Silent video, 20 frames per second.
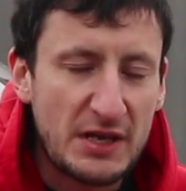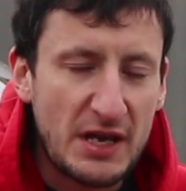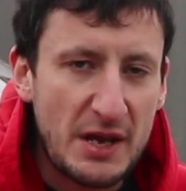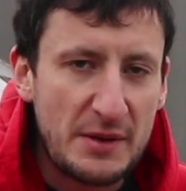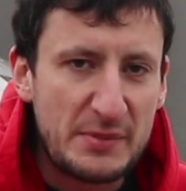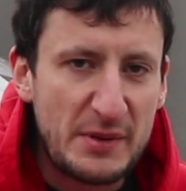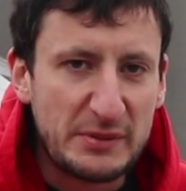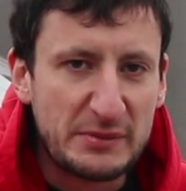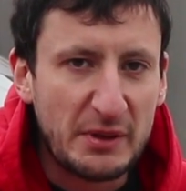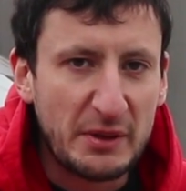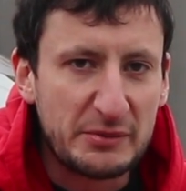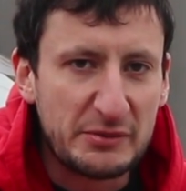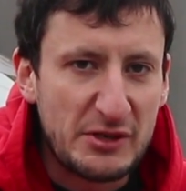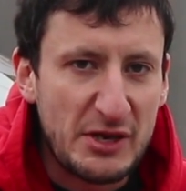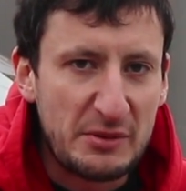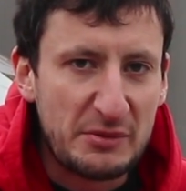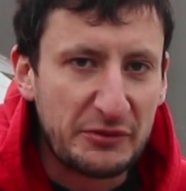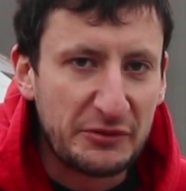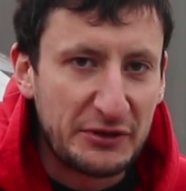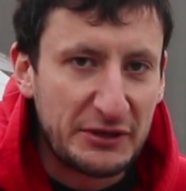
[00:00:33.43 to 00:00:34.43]

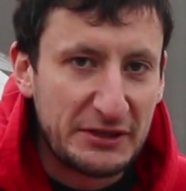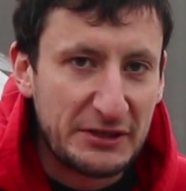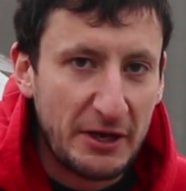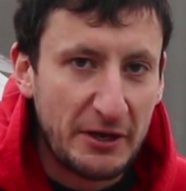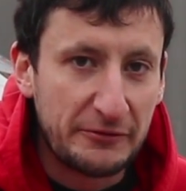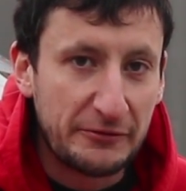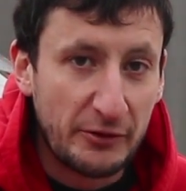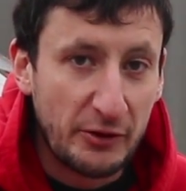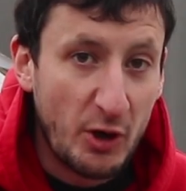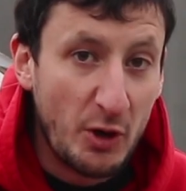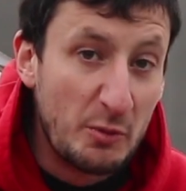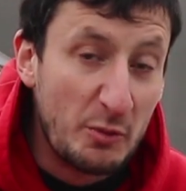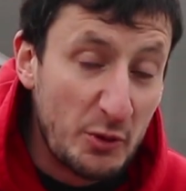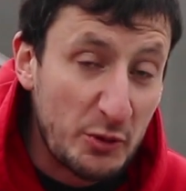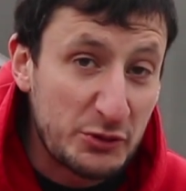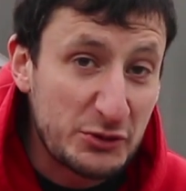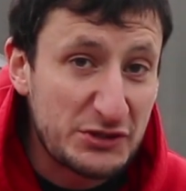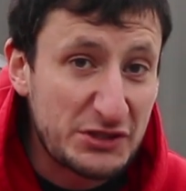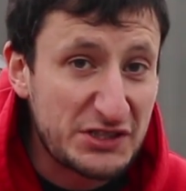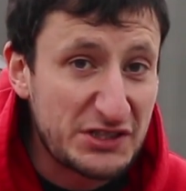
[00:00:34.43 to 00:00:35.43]
BMW M3 now for
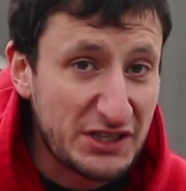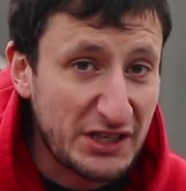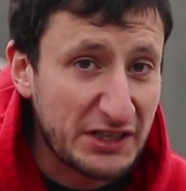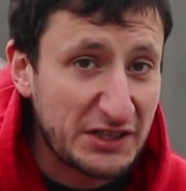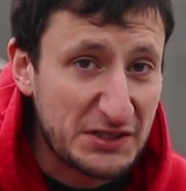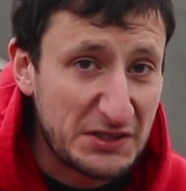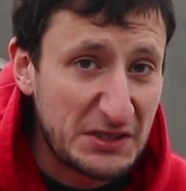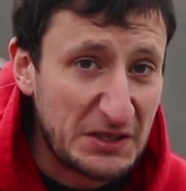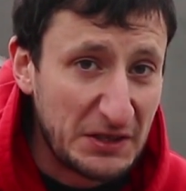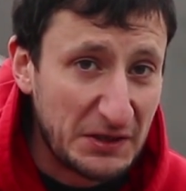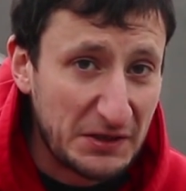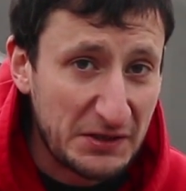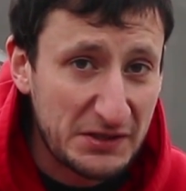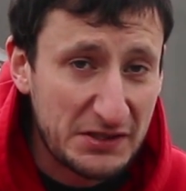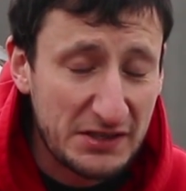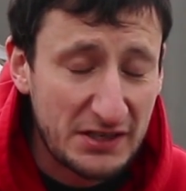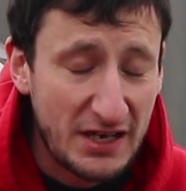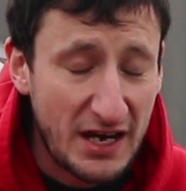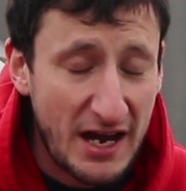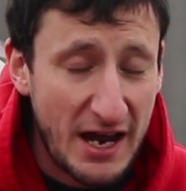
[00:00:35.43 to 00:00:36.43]
almost 6
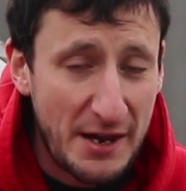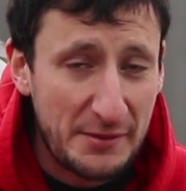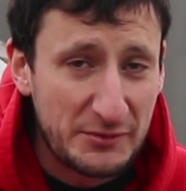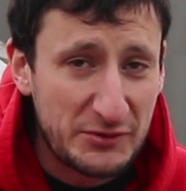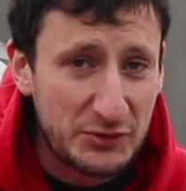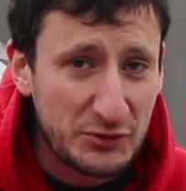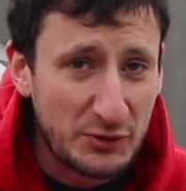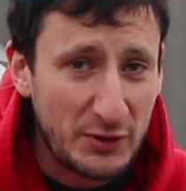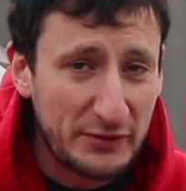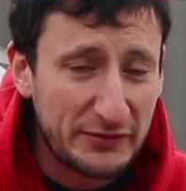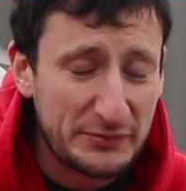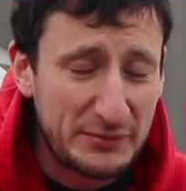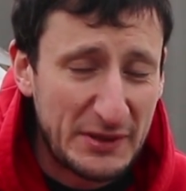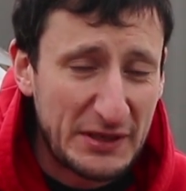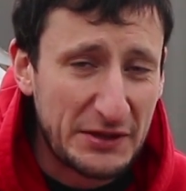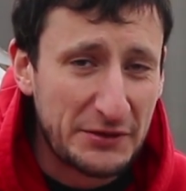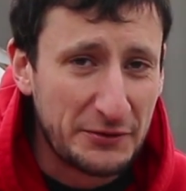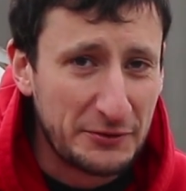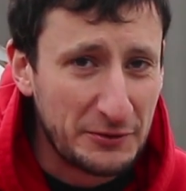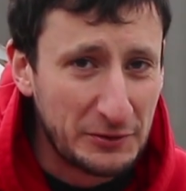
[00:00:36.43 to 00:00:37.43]
years, so I've
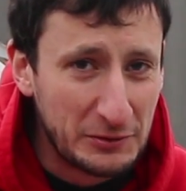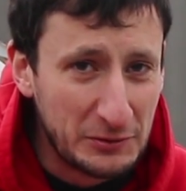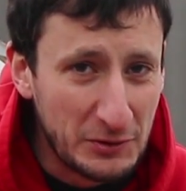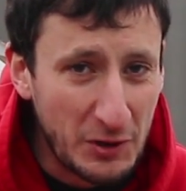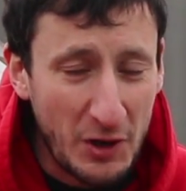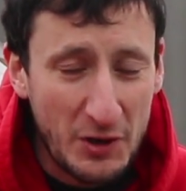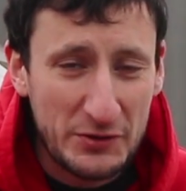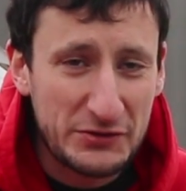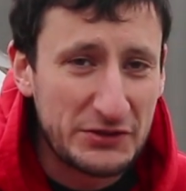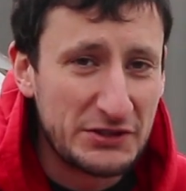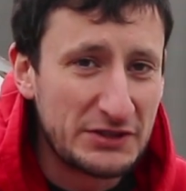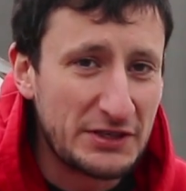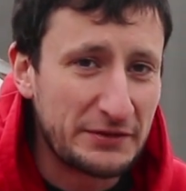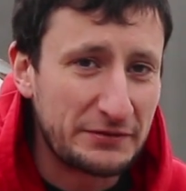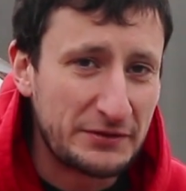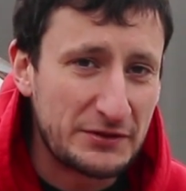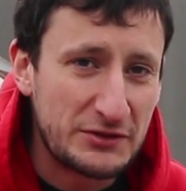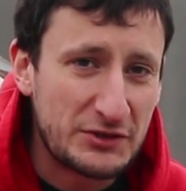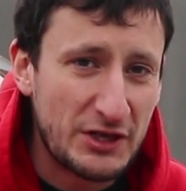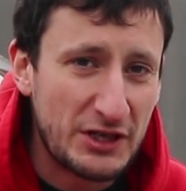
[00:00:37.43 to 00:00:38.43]
been through lots of
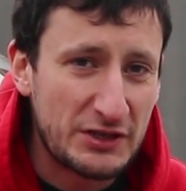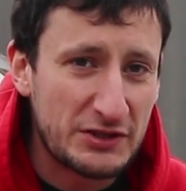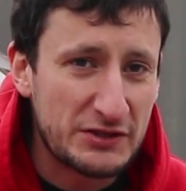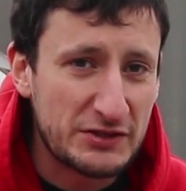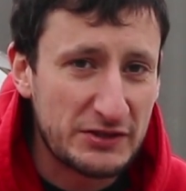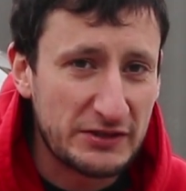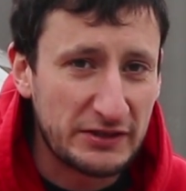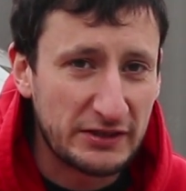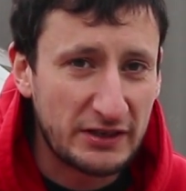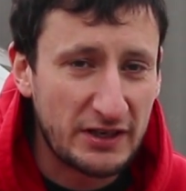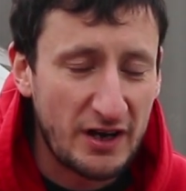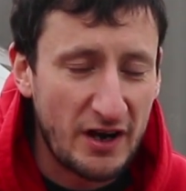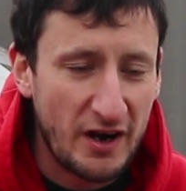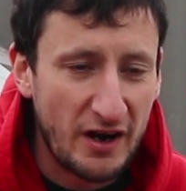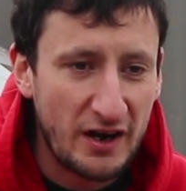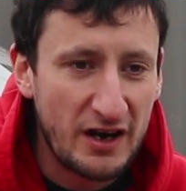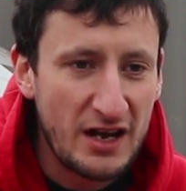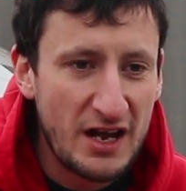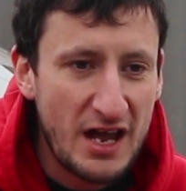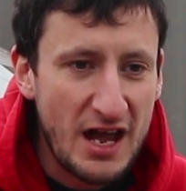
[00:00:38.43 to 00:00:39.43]
different changes in the
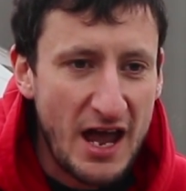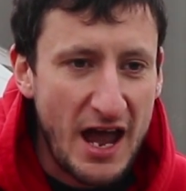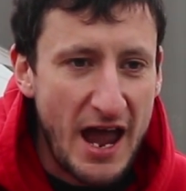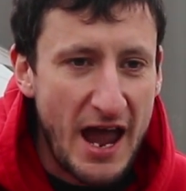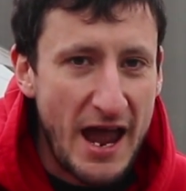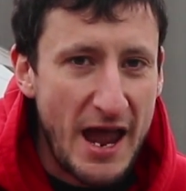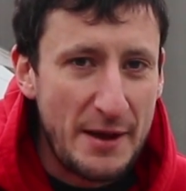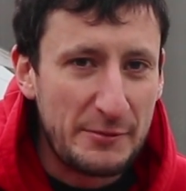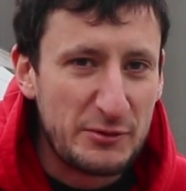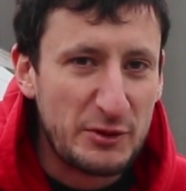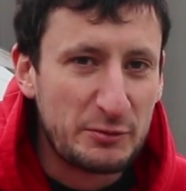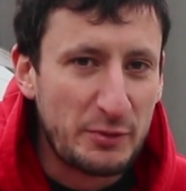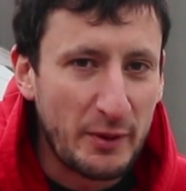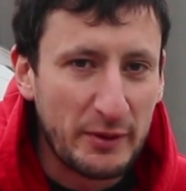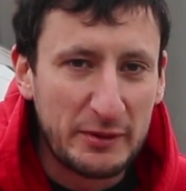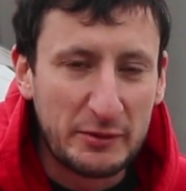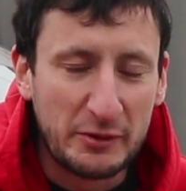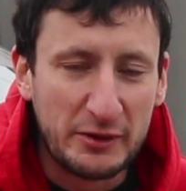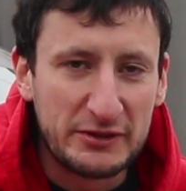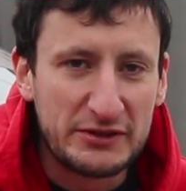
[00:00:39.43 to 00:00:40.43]
car. You
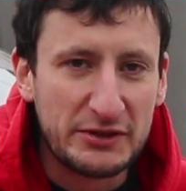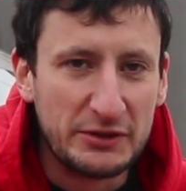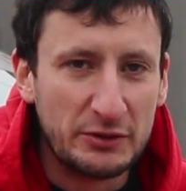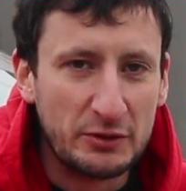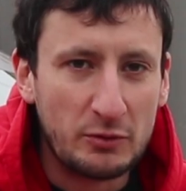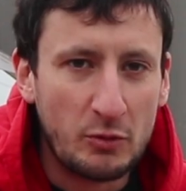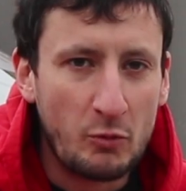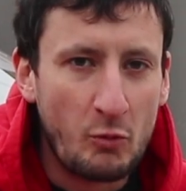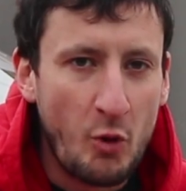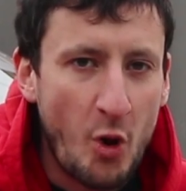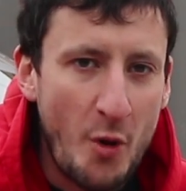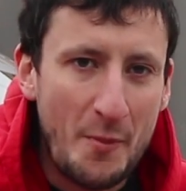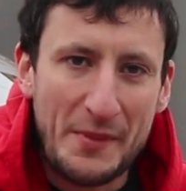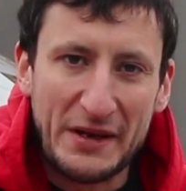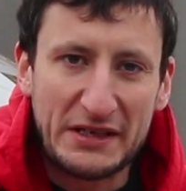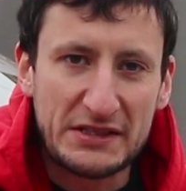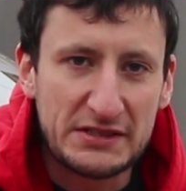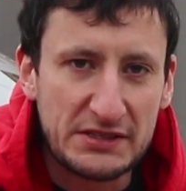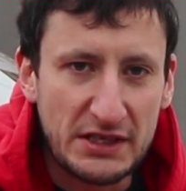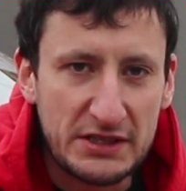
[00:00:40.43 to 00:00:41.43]
probably want to know what
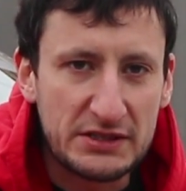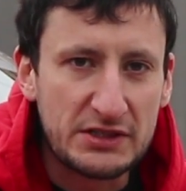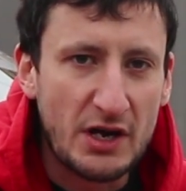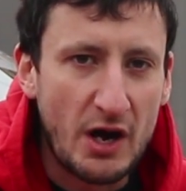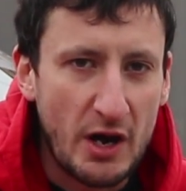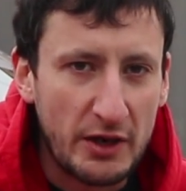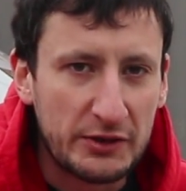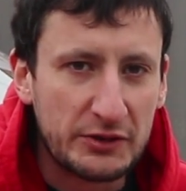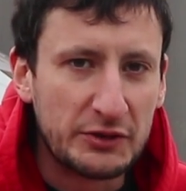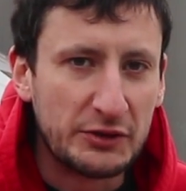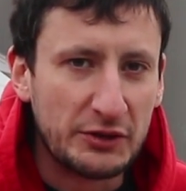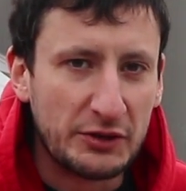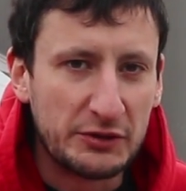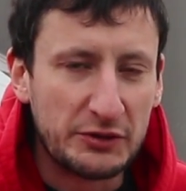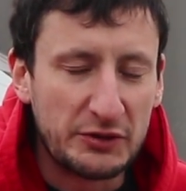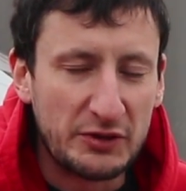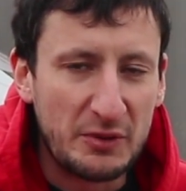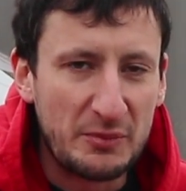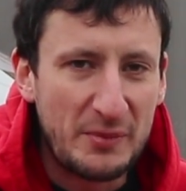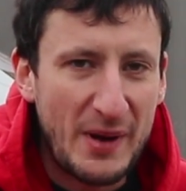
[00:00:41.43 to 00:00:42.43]
makes this car good at
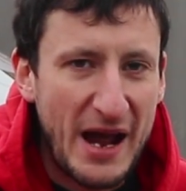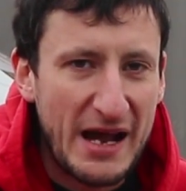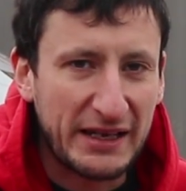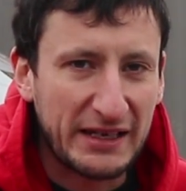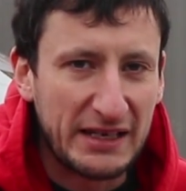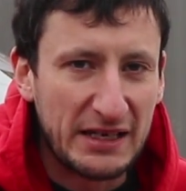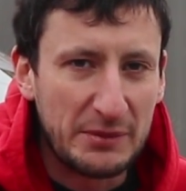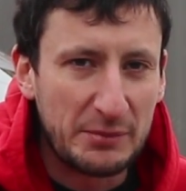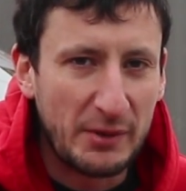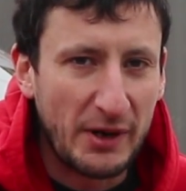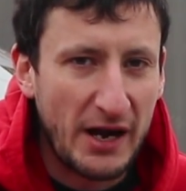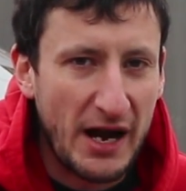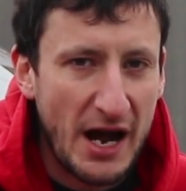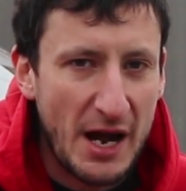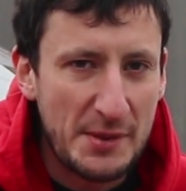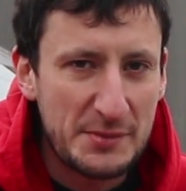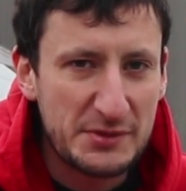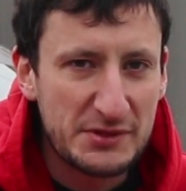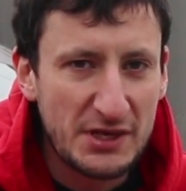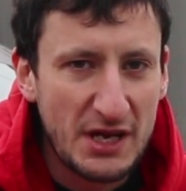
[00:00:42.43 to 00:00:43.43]
doing a backy,
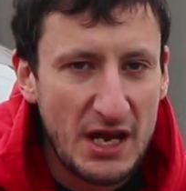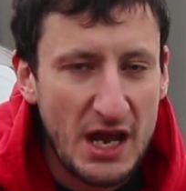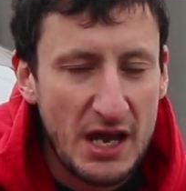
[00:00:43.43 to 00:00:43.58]
perhaps.